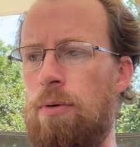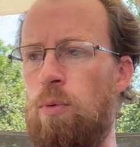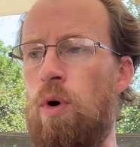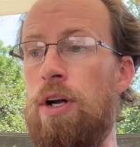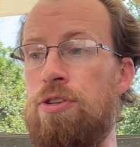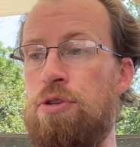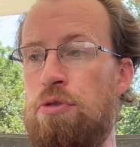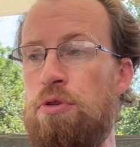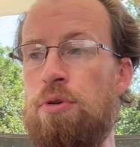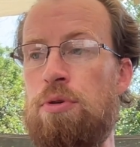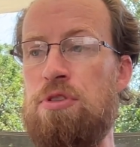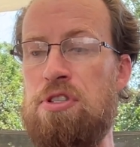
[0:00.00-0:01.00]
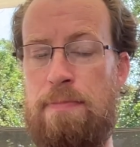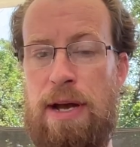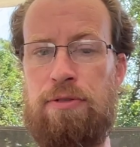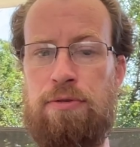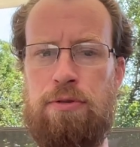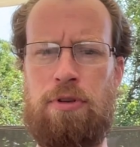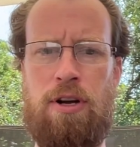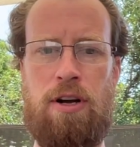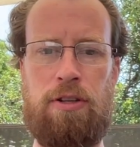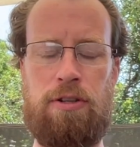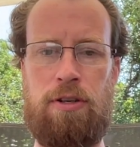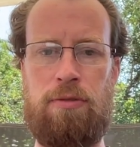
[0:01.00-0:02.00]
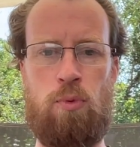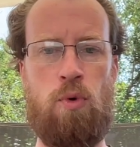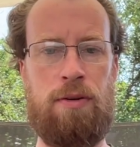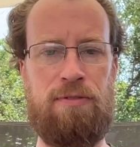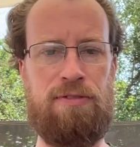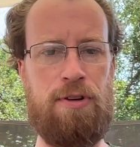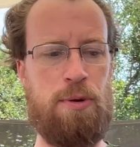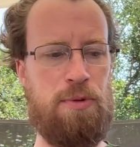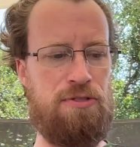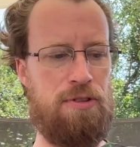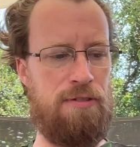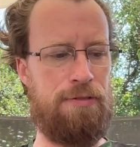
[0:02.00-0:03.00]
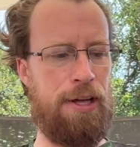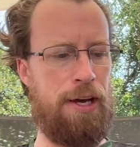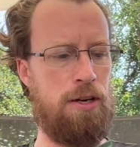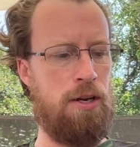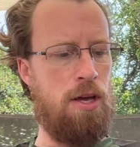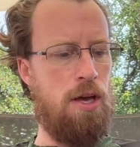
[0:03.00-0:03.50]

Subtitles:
one true spectral color, one frequency of light.